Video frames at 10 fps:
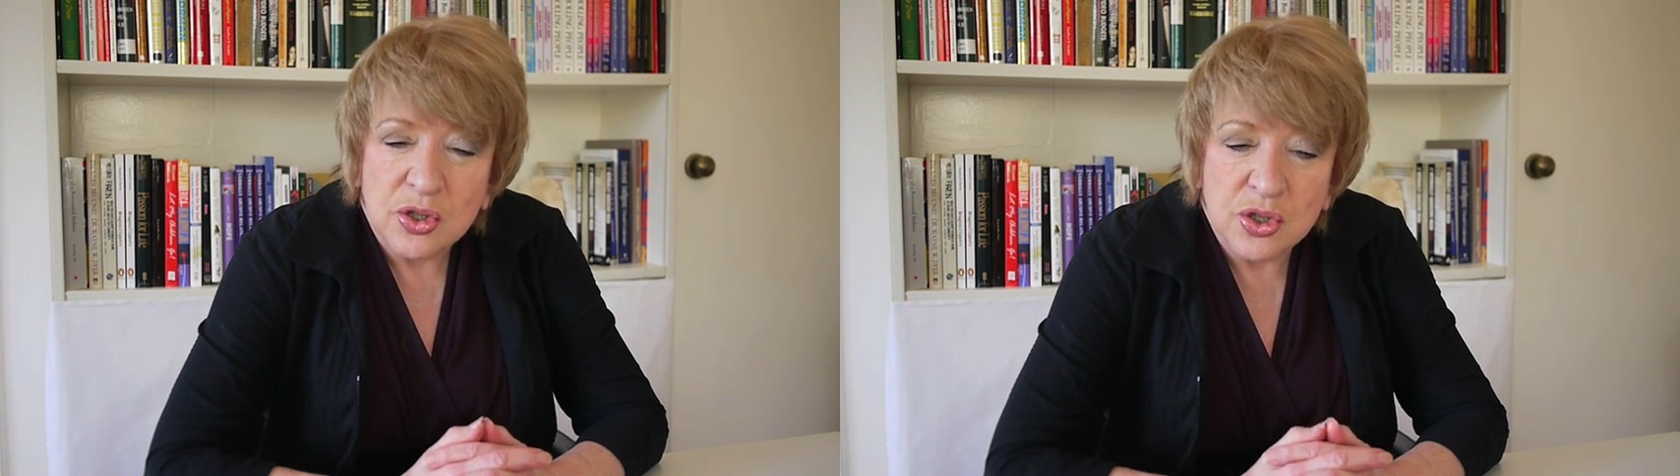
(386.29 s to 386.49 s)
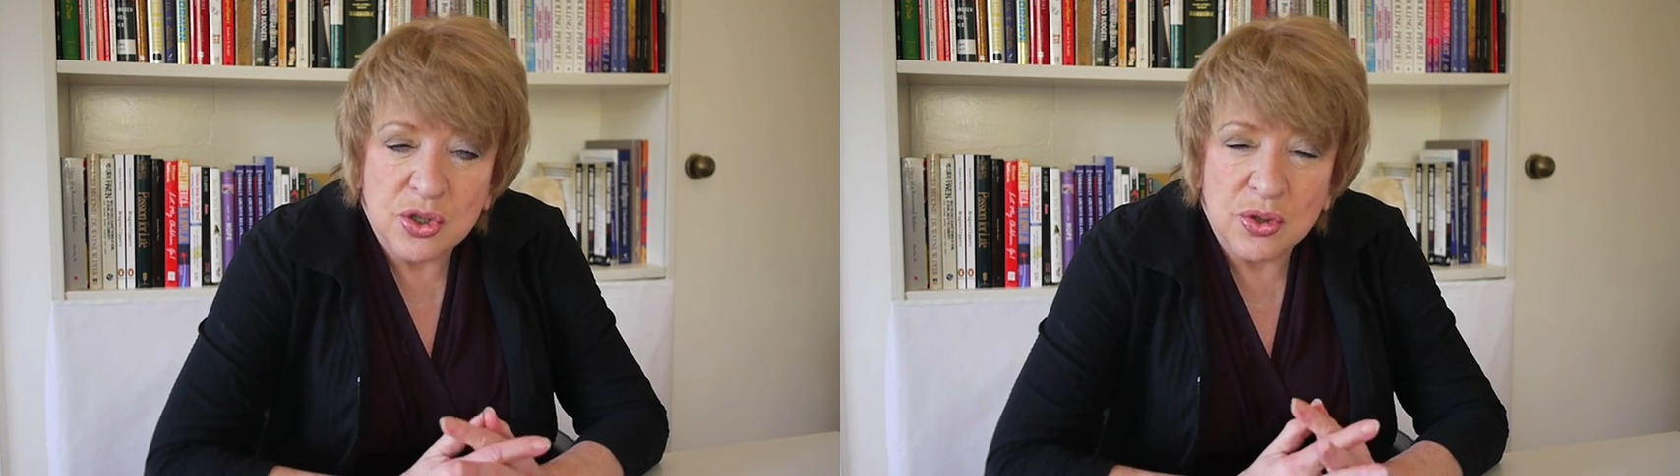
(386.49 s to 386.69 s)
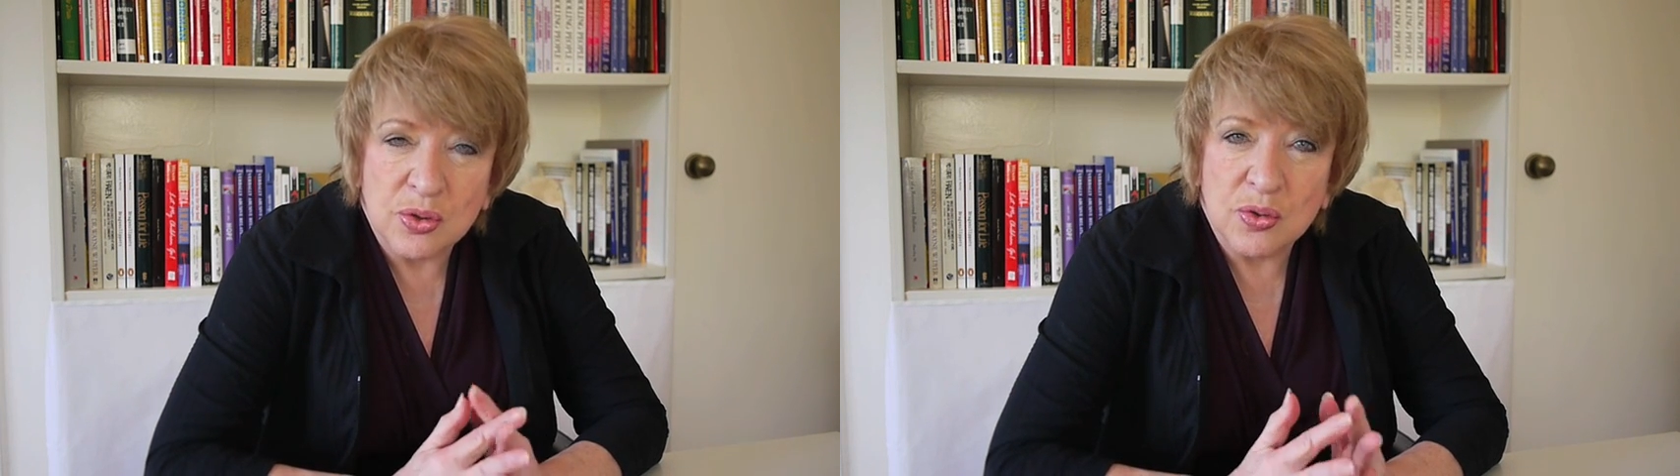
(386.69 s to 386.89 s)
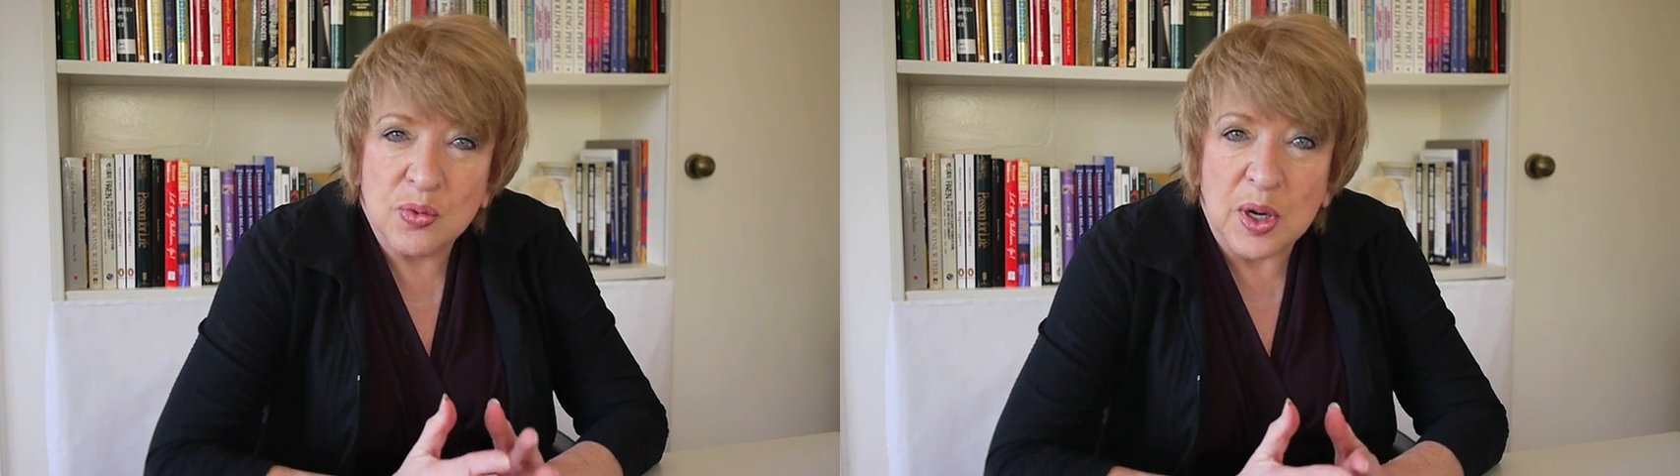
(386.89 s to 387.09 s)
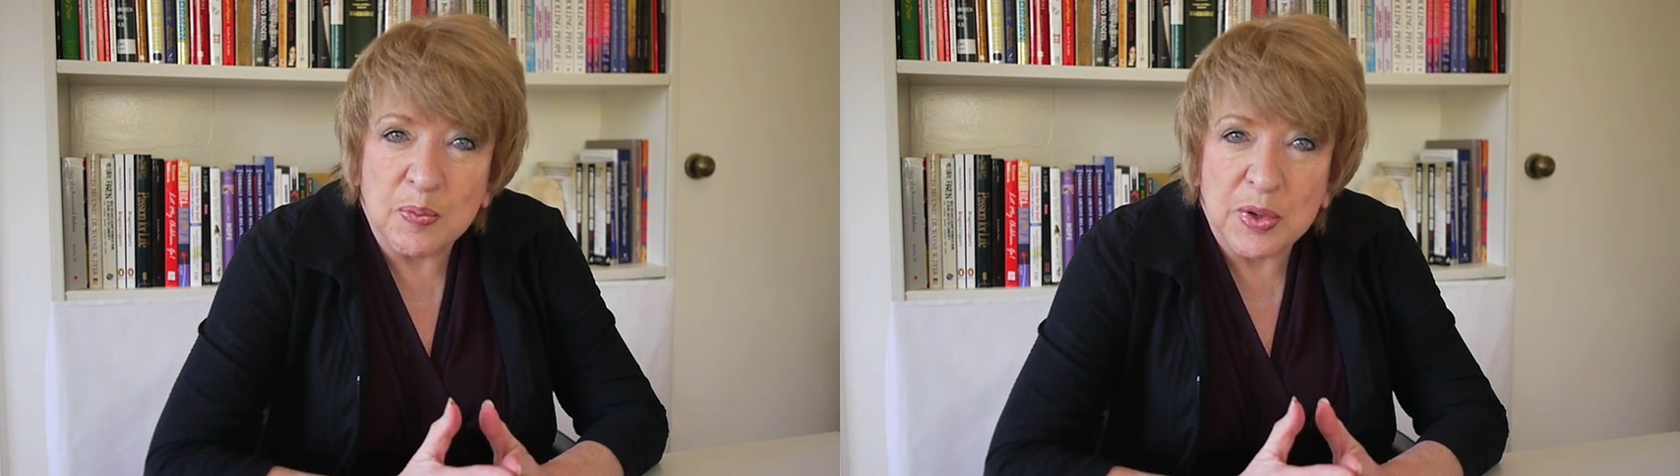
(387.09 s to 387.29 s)
to
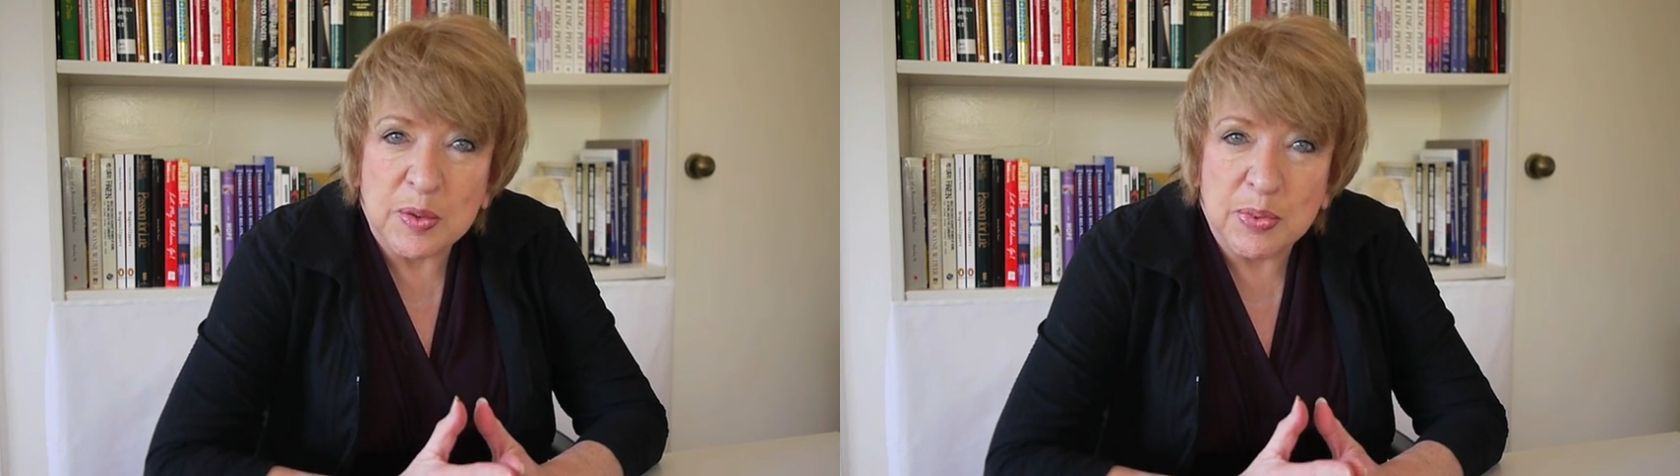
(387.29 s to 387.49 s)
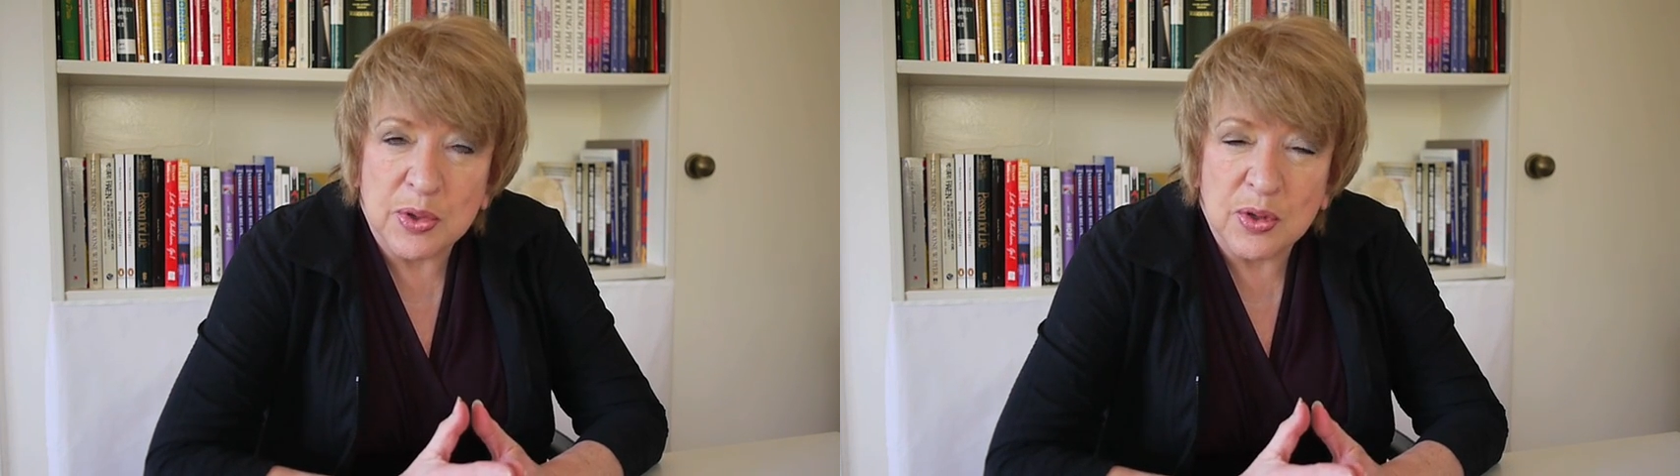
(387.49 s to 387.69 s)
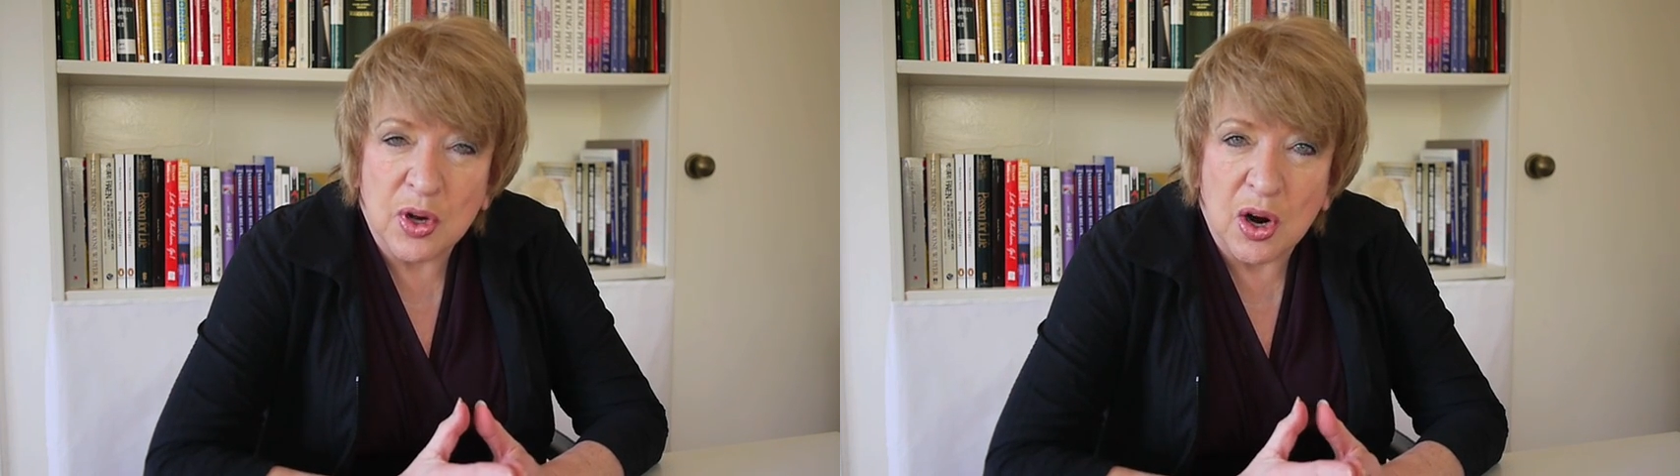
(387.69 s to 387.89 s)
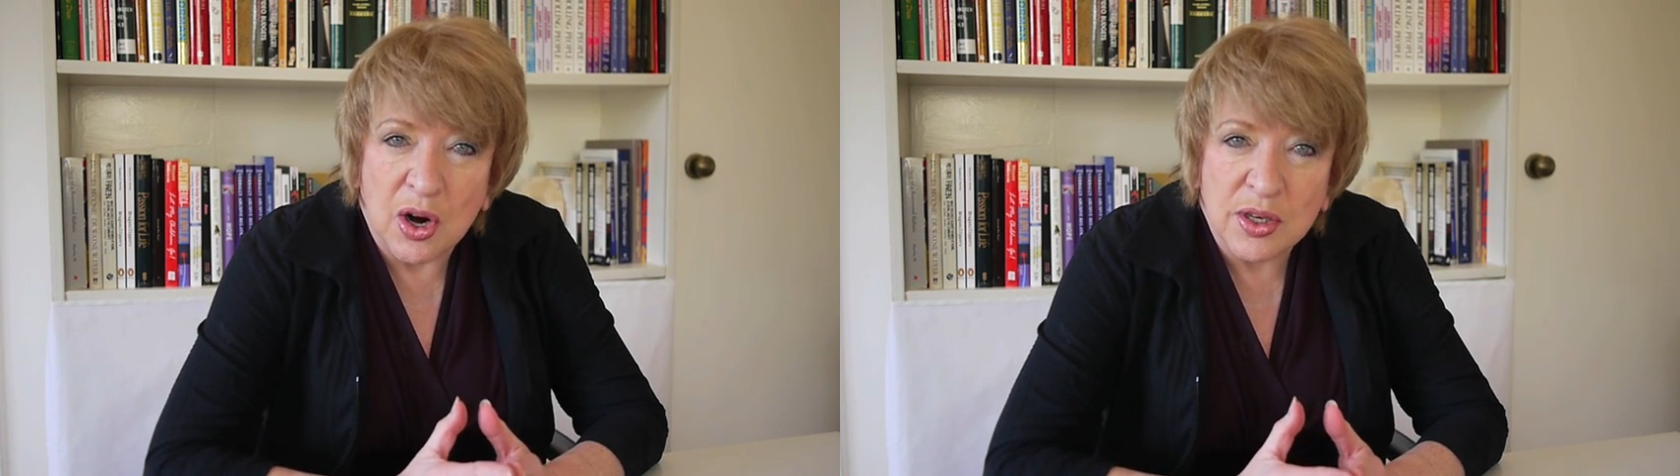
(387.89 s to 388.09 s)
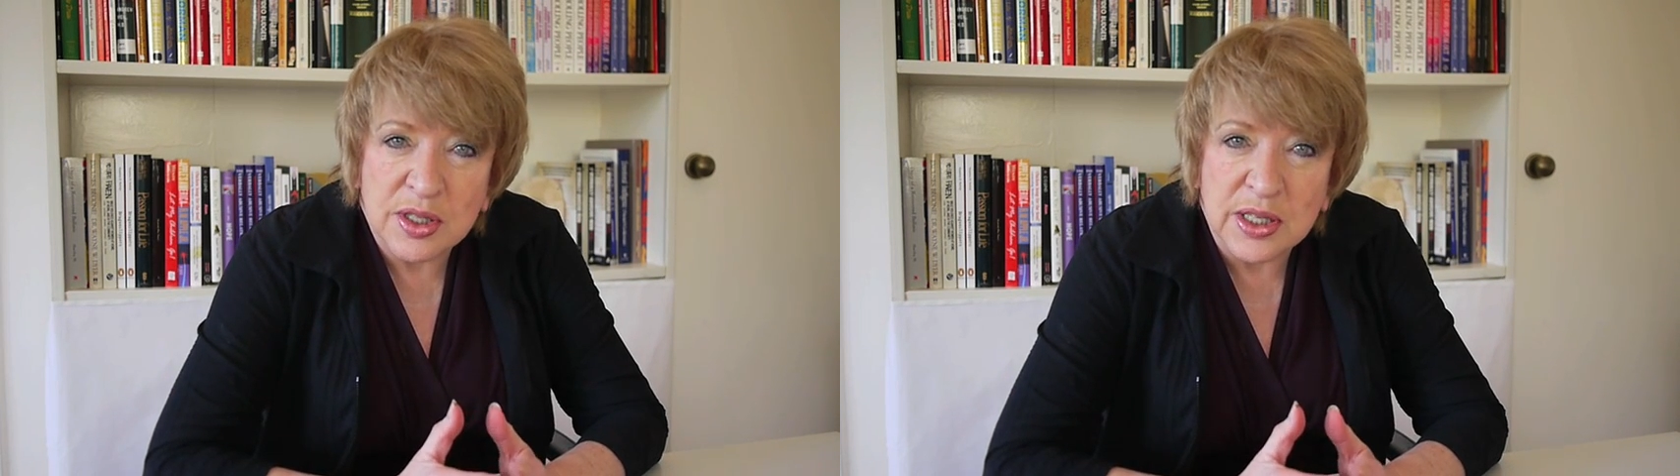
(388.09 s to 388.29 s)
what people
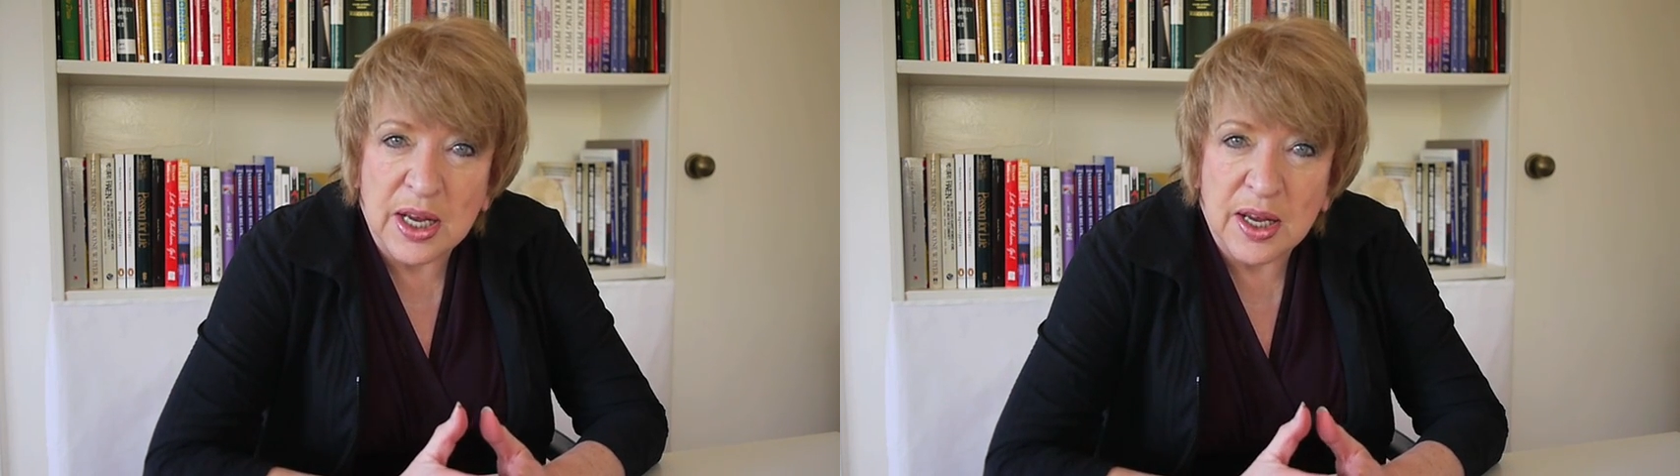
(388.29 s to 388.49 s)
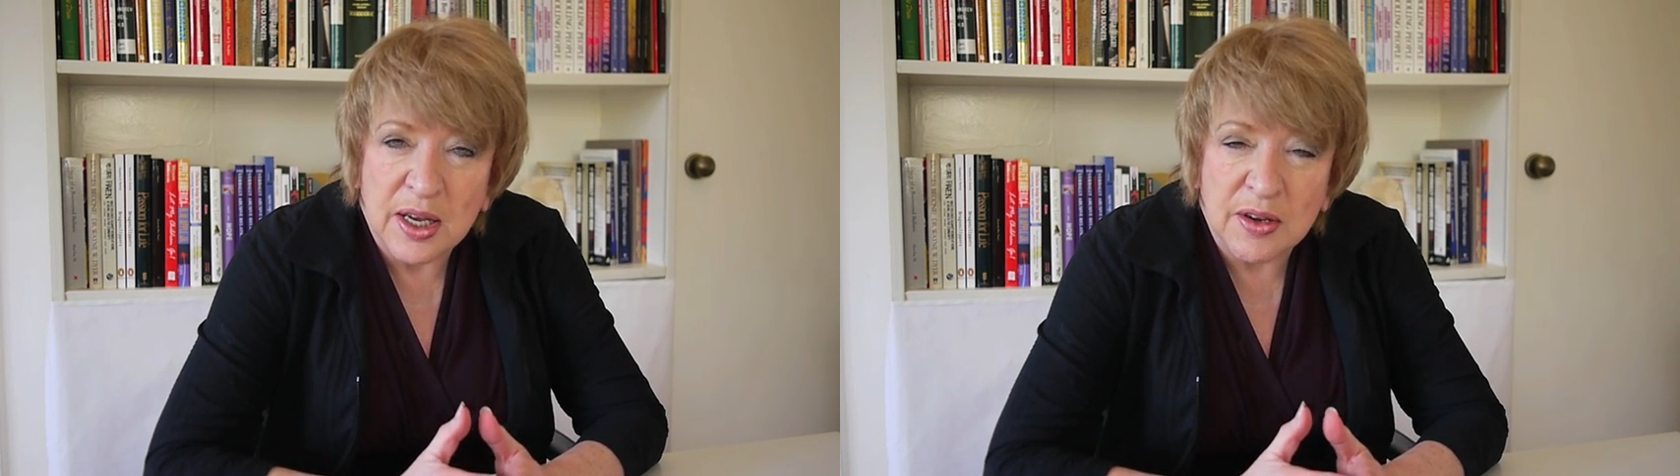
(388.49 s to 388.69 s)
are saying.